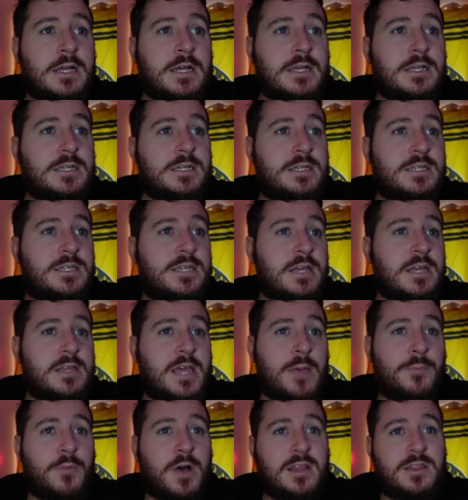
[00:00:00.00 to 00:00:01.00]
Seth
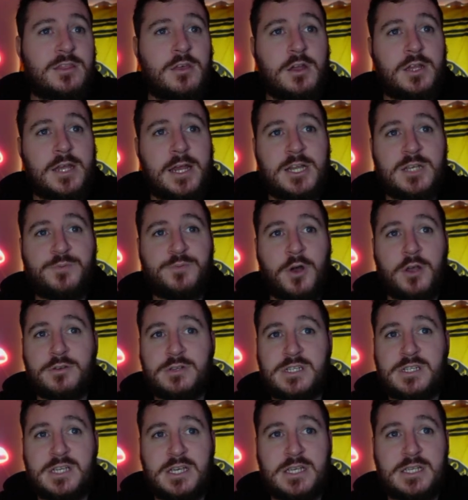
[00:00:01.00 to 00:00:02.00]
Campbell had 13 disposals,
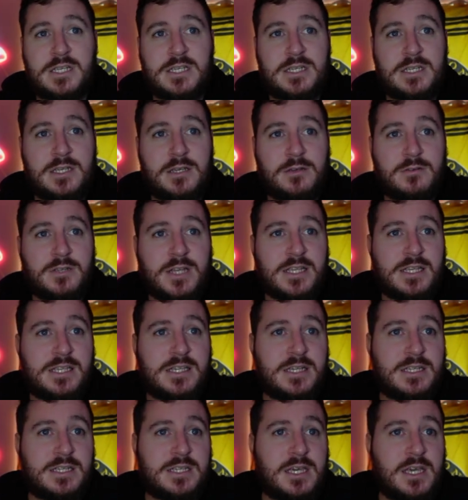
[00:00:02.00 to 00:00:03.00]

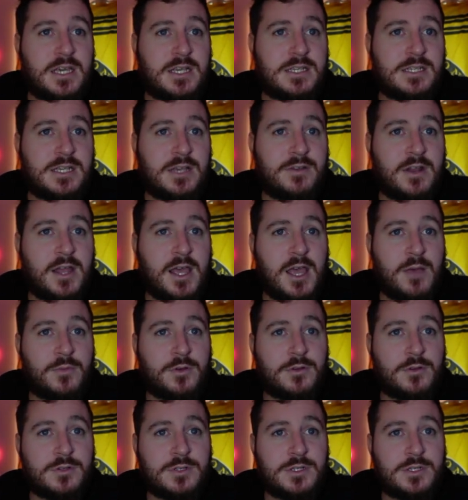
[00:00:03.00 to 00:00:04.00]
6 kicks, 7
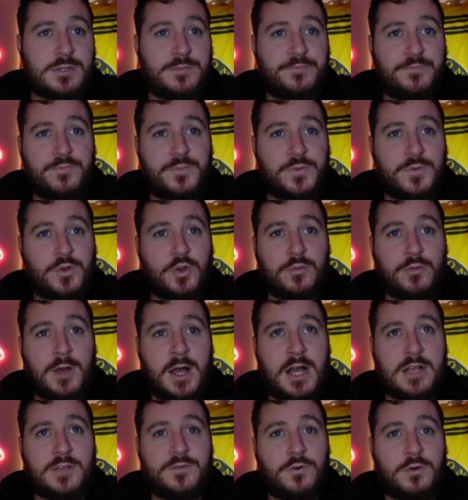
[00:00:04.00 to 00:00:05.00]
handballs, 2
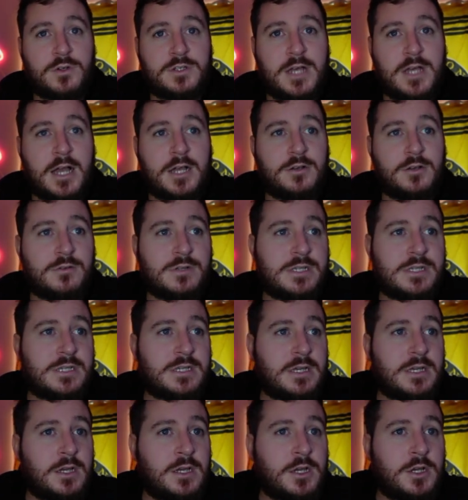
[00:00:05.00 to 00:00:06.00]
marks, 4 tackles.
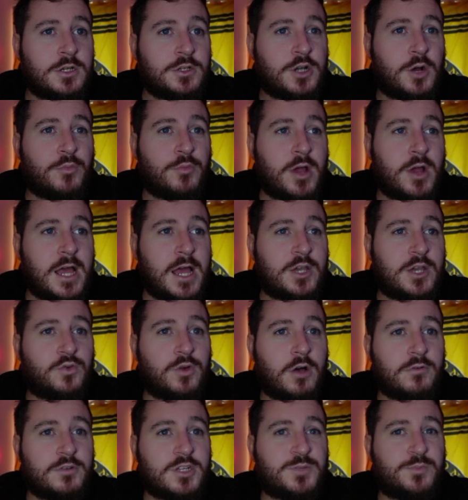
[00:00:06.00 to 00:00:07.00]
Tom Brady had
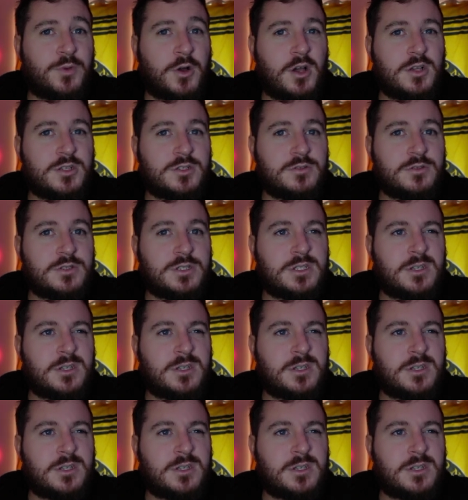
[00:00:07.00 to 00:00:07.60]
12 disposals.